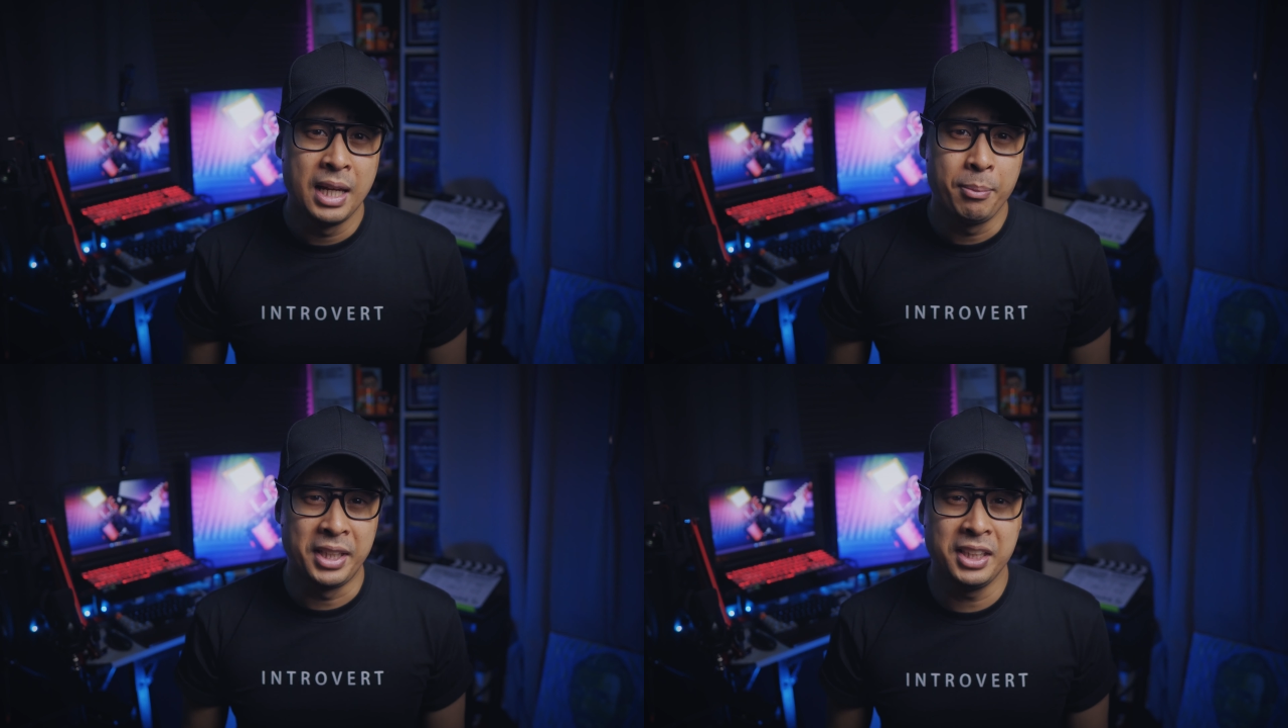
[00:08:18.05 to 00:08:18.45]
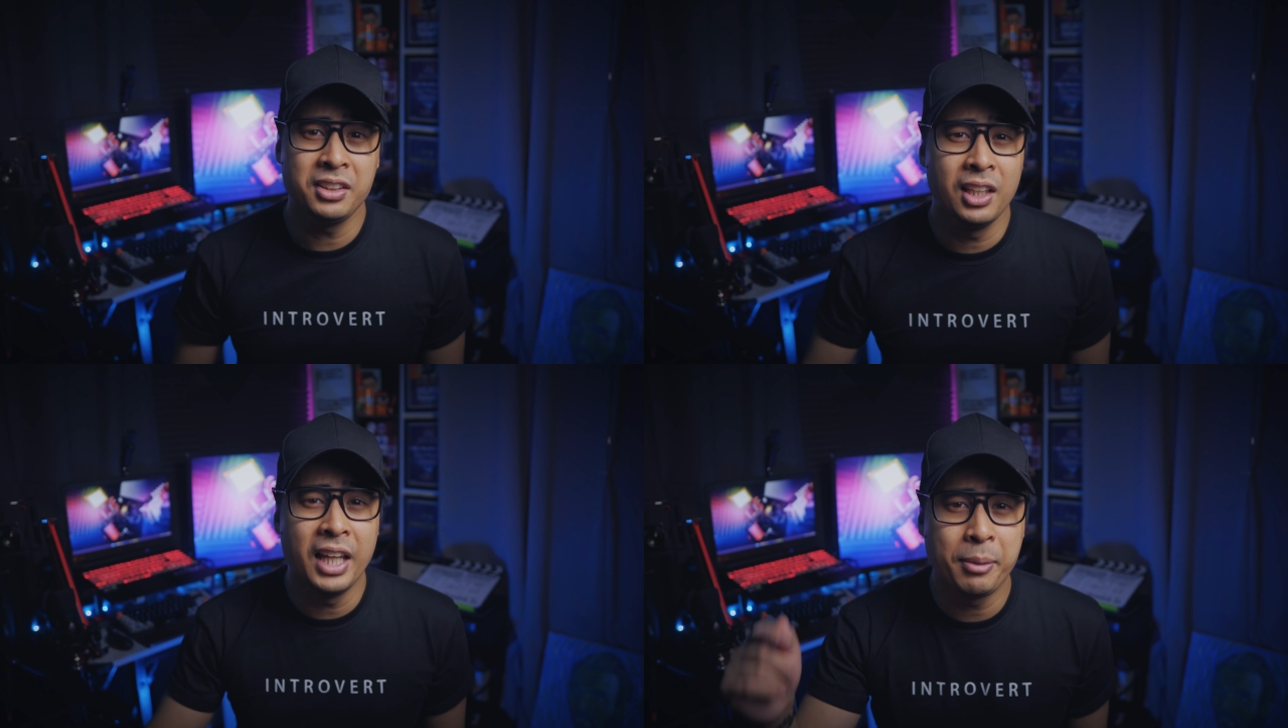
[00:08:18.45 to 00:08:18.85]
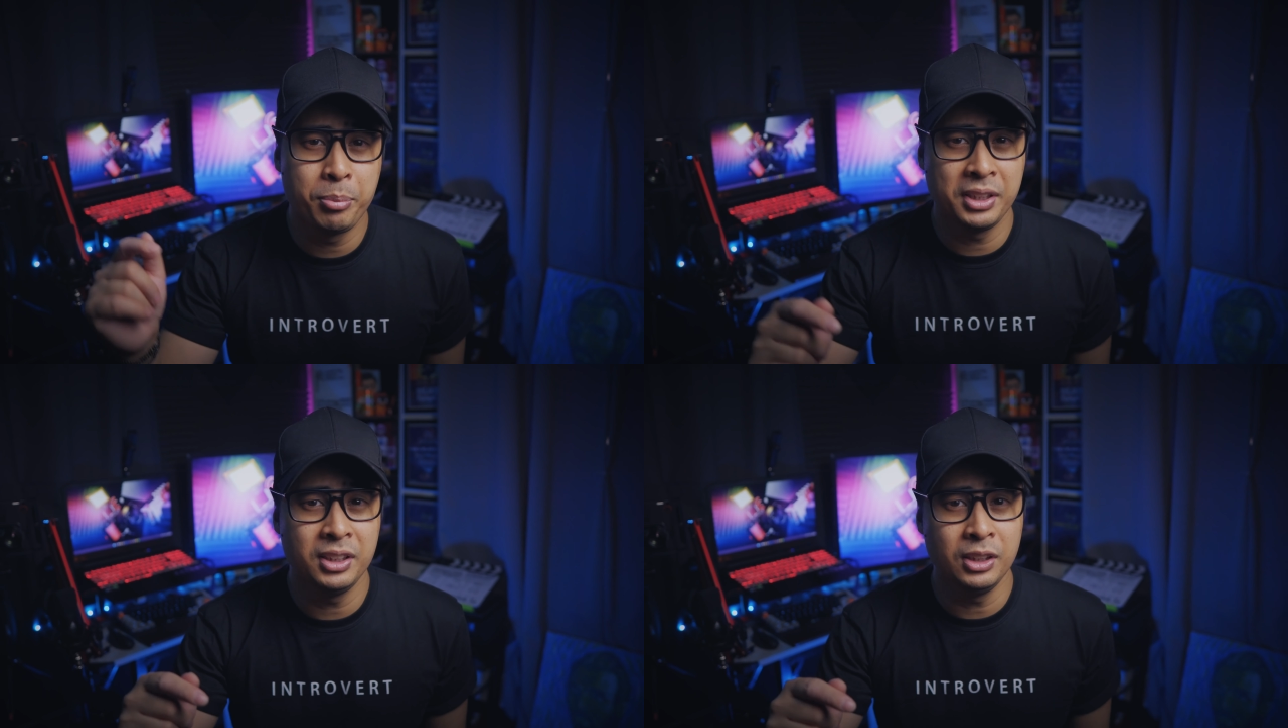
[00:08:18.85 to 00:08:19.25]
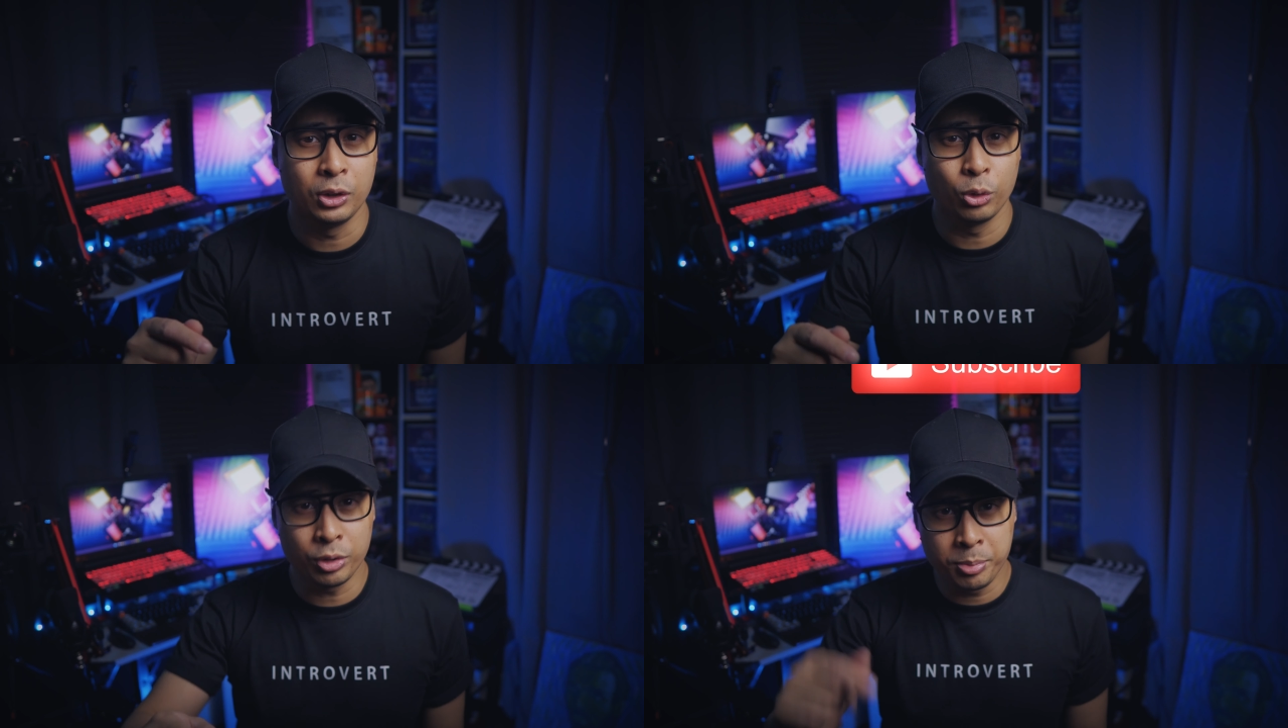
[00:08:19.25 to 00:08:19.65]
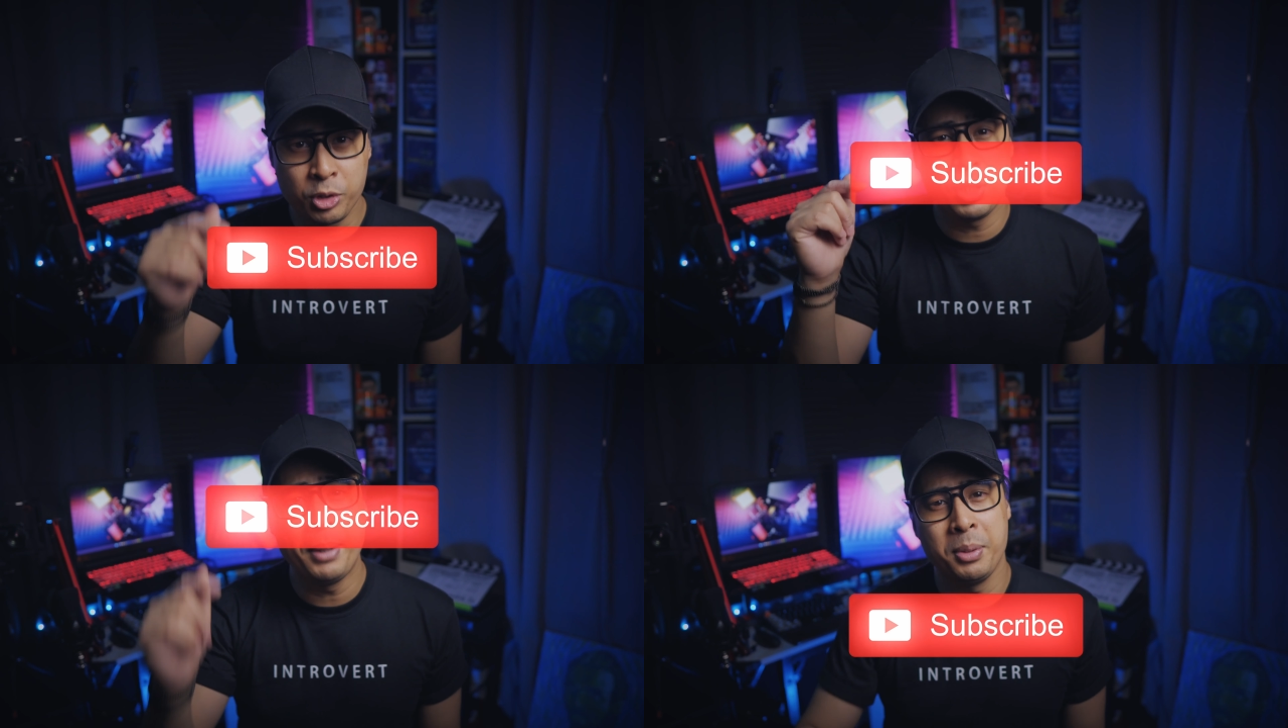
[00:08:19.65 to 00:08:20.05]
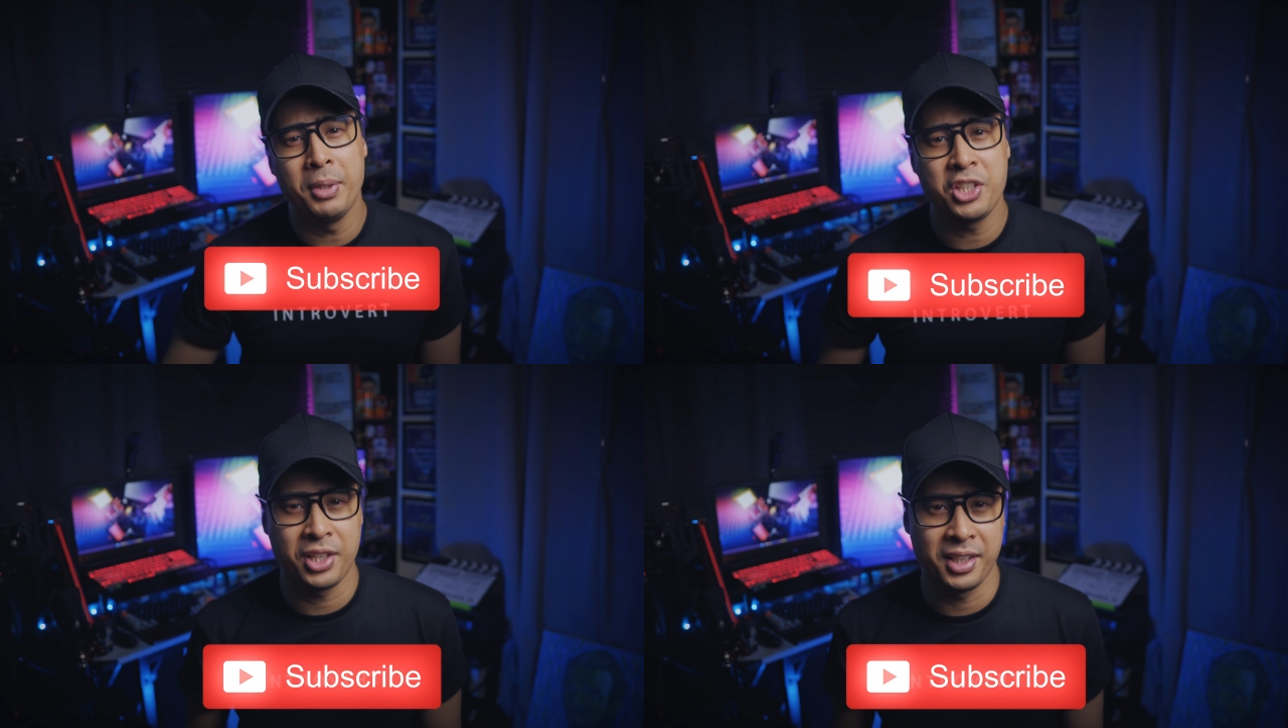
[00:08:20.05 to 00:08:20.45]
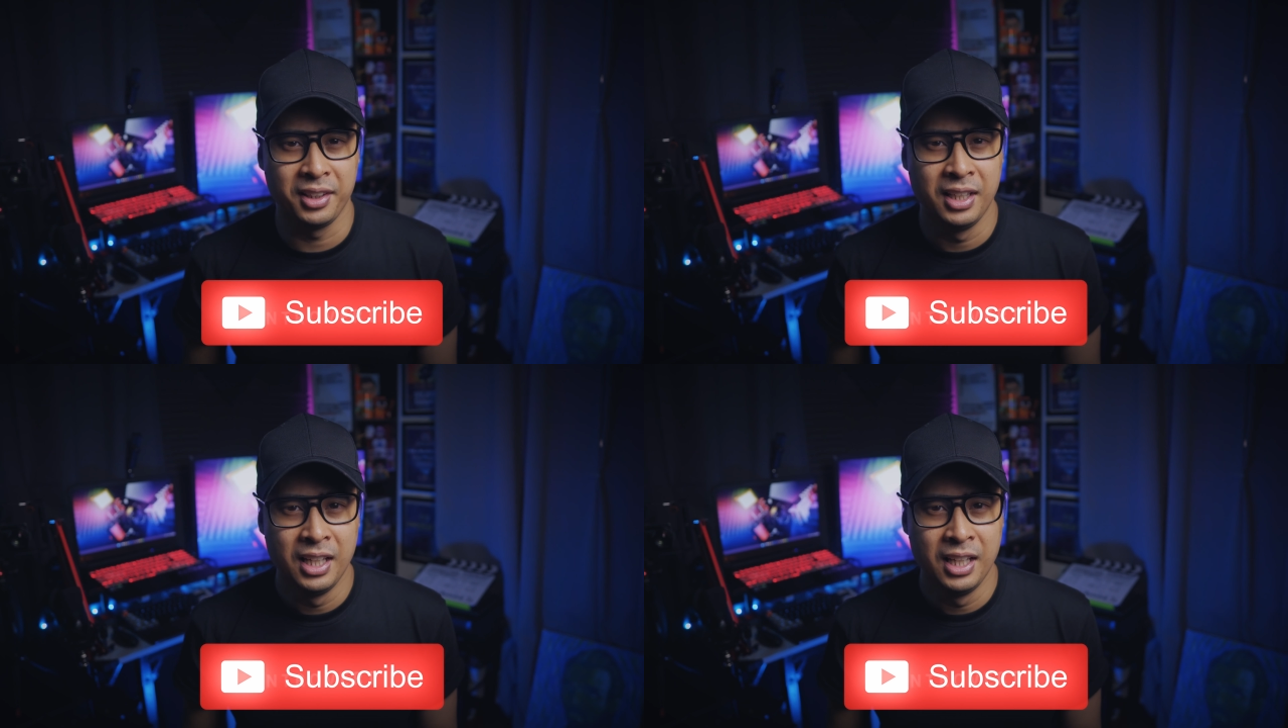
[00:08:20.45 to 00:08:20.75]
by hitting the like button or subscribe to my channel